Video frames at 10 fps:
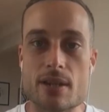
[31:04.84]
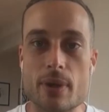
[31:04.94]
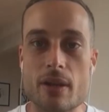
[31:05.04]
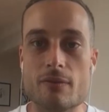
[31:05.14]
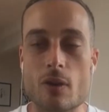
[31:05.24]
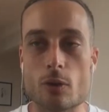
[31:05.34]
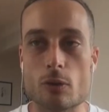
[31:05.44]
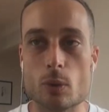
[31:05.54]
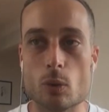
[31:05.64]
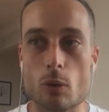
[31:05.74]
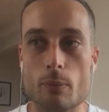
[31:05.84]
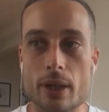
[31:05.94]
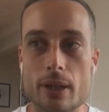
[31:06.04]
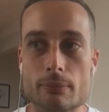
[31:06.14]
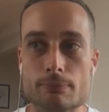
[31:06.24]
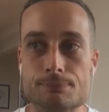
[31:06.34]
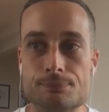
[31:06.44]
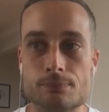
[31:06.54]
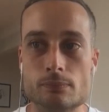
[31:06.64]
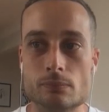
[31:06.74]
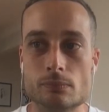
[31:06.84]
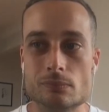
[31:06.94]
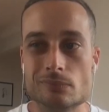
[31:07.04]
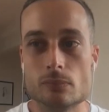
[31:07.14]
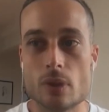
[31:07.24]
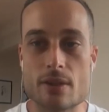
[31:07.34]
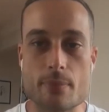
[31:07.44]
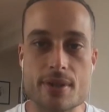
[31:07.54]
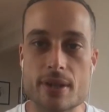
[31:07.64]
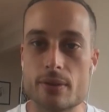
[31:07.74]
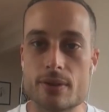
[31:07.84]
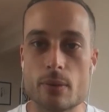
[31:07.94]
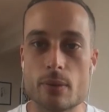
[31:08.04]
is being vulnerable or being, as I said,